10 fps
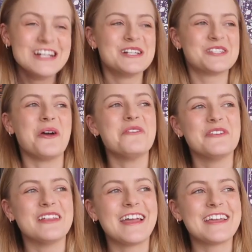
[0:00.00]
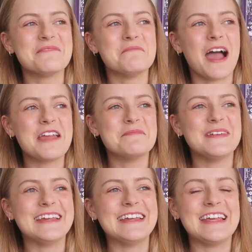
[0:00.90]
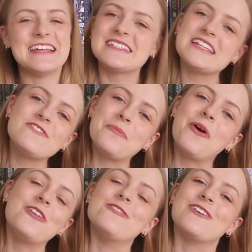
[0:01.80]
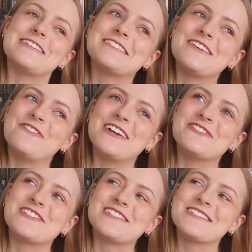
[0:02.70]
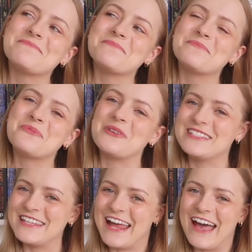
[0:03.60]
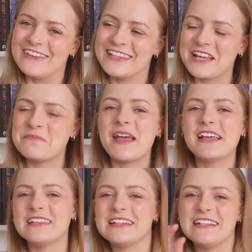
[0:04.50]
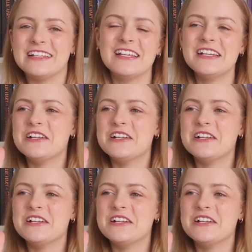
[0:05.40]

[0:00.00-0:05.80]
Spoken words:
So I feel like it might be easier for both of us if I just print it out, like make a little